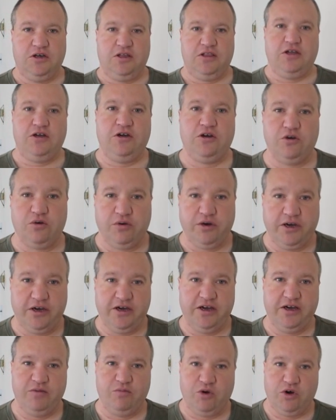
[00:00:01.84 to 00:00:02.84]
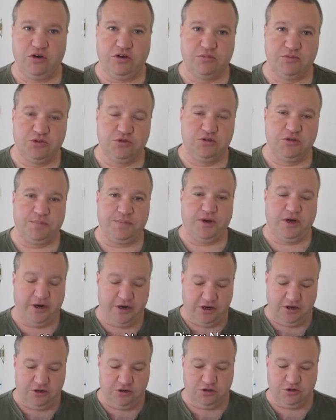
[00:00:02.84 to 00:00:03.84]
Hello and welcome to the
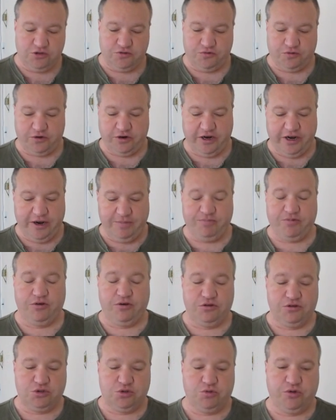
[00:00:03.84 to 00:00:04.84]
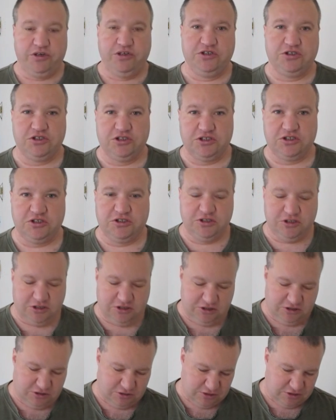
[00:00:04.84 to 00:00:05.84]
Piney News for April
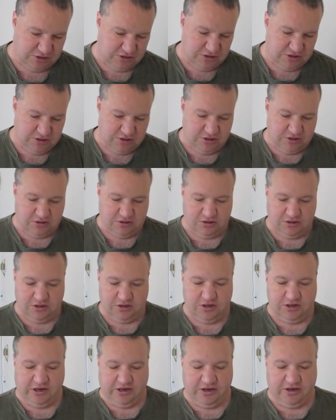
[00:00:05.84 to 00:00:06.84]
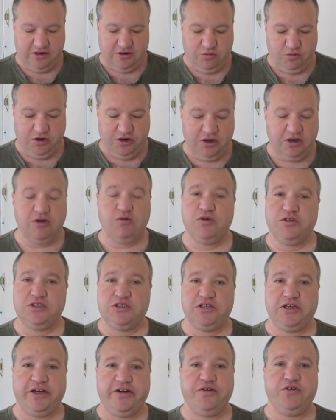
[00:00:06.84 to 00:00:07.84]
2016. And we
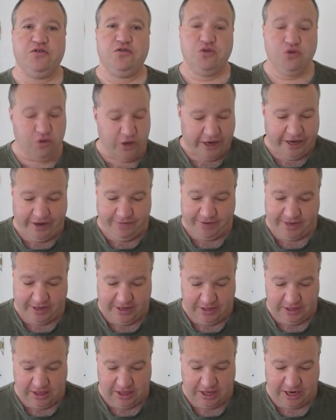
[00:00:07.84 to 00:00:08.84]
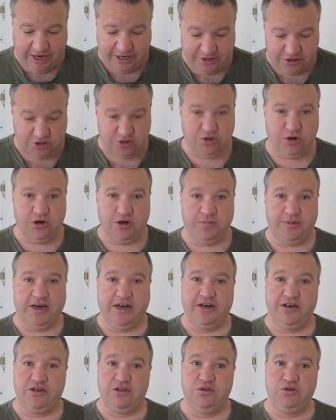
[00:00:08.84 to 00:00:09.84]
once again do have a lot to talk
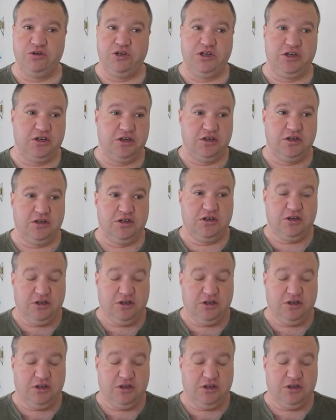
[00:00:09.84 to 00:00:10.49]
about, including